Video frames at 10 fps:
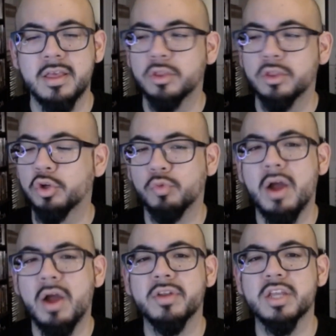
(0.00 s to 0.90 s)
The
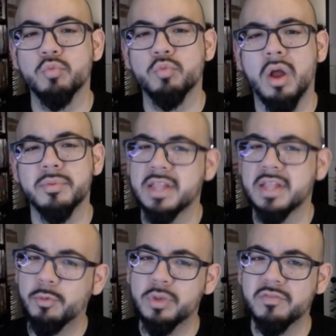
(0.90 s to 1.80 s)
crowd erupts. And that
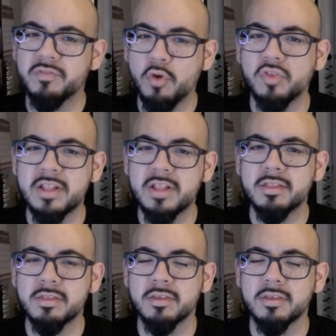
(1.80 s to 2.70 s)
was one of the first
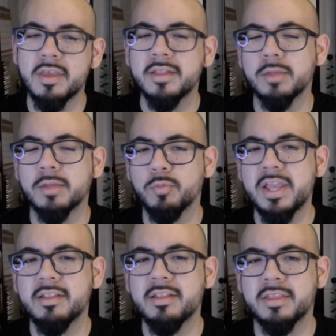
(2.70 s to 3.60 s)
instances that we
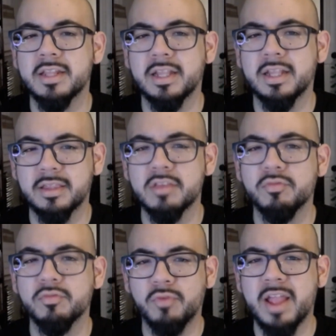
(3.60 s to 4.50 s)
had seen that this
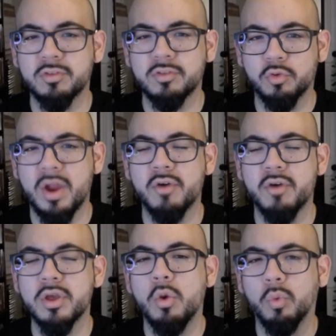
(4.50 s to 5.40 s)
France crowd
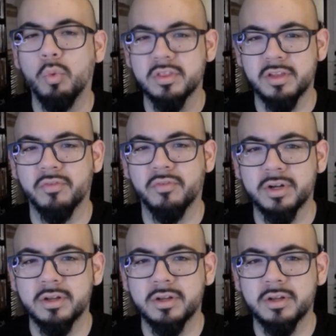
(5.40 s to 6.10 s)
was different.